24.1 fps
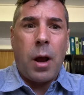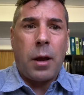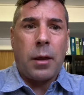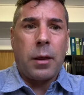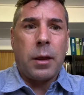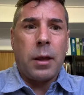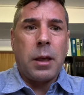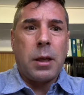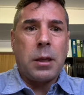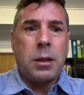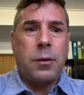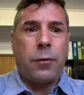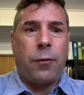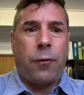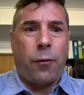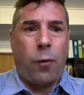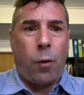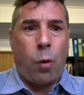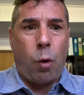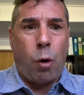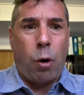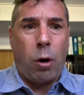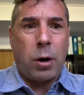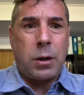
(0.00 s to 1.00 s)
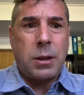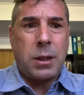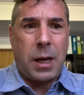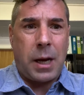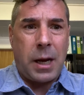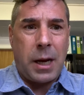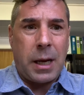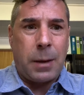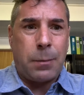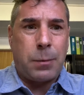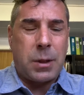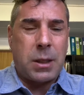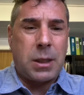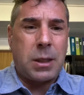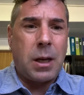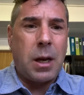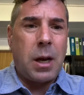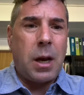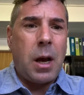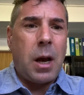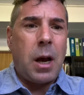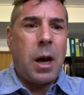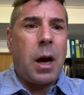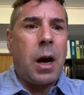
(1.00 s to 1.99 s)
these 4 types
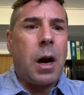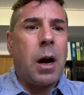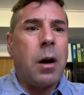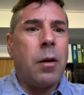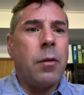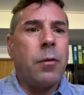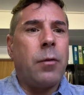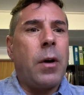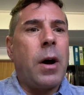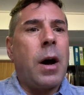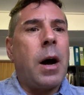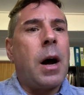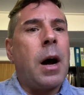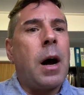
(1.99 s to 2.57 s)
of